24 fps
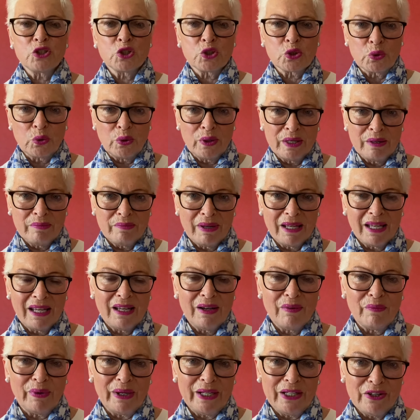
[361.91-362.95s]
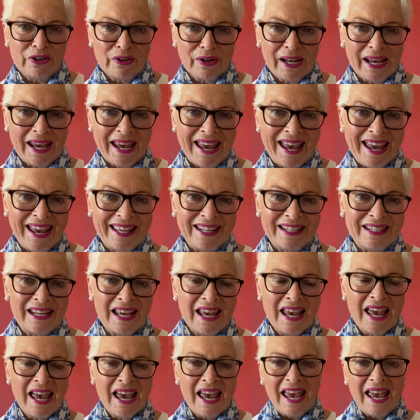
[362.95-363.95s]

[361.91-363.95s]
join me when you can,